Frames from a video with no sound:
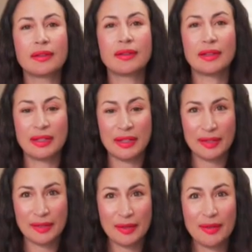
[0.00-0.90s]

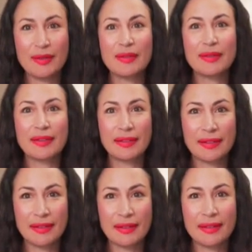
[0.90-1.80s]

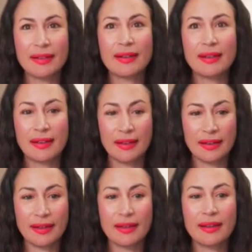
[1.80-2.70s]

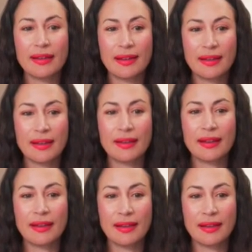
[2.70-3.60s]

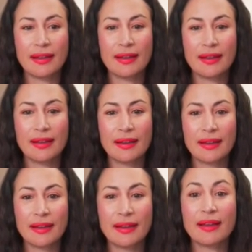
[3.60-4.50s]

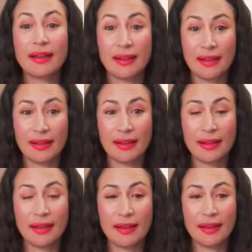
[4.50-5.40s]

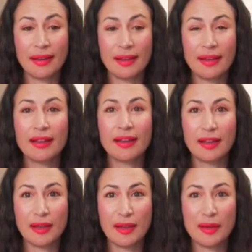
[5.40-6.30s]

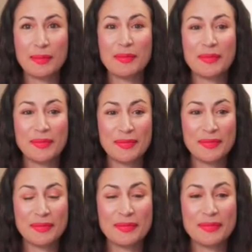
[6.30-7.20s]

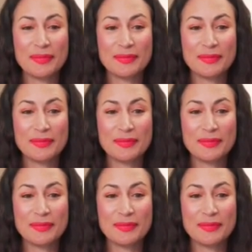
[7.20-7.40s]
[no speech]